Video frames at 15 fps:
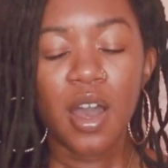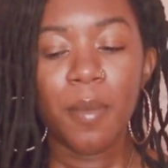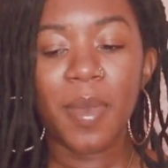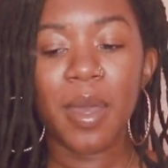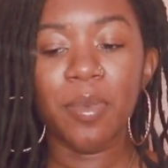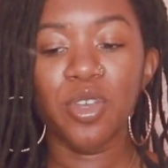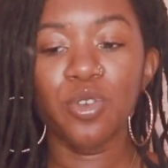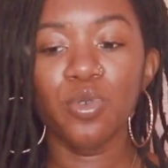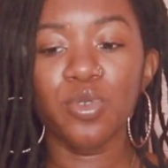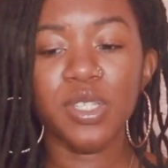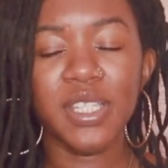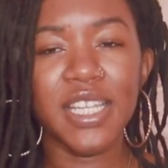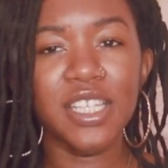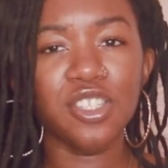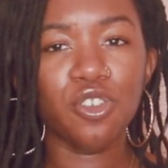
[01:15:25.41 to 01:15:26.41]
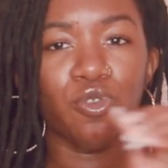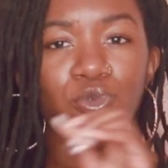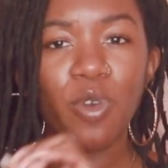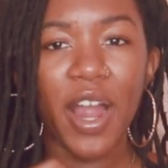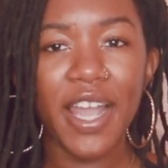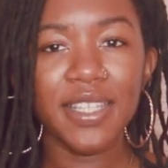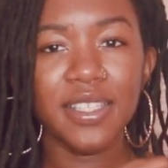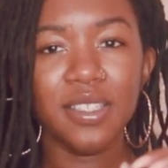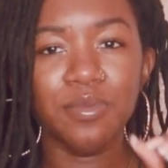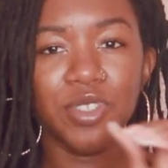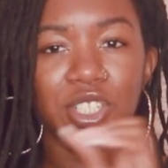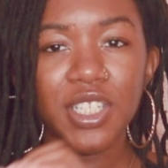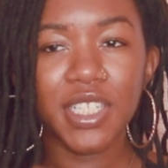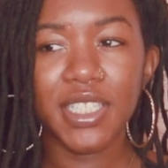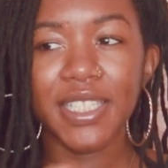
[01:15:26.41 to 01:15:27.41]
Maybe you need to write some
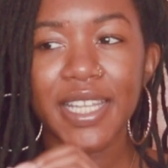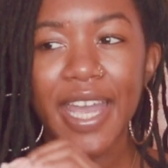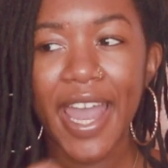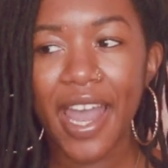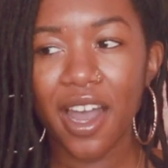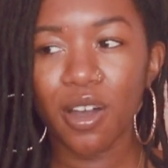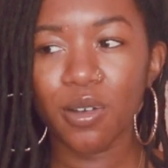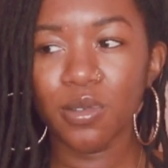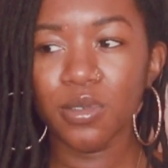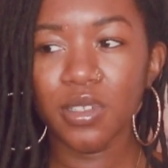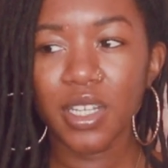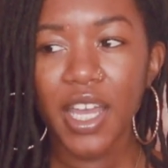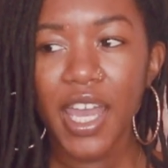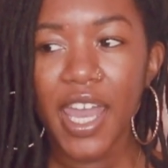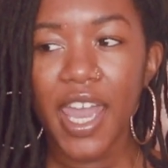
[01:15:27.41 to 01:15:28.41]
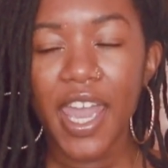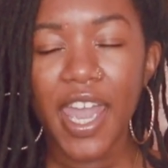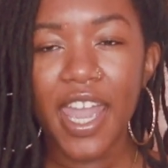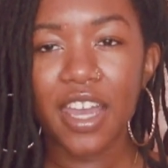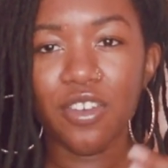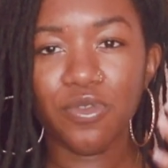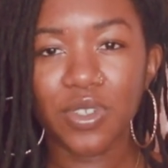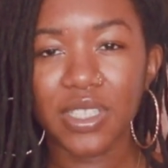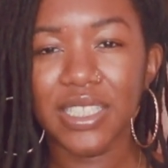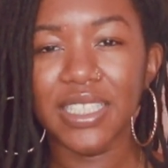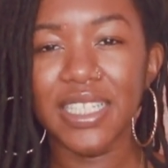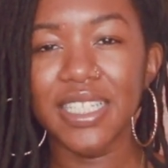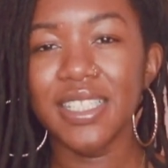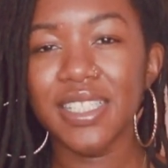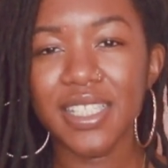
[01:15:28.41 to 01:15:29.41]
shit down and
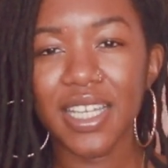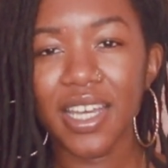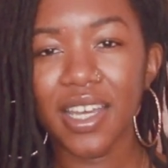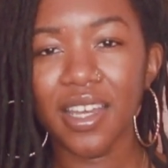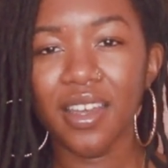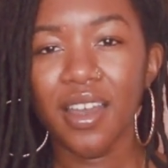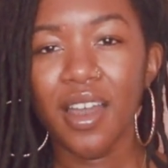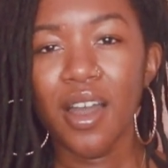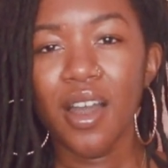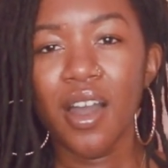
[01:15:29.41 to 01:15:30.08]
release it.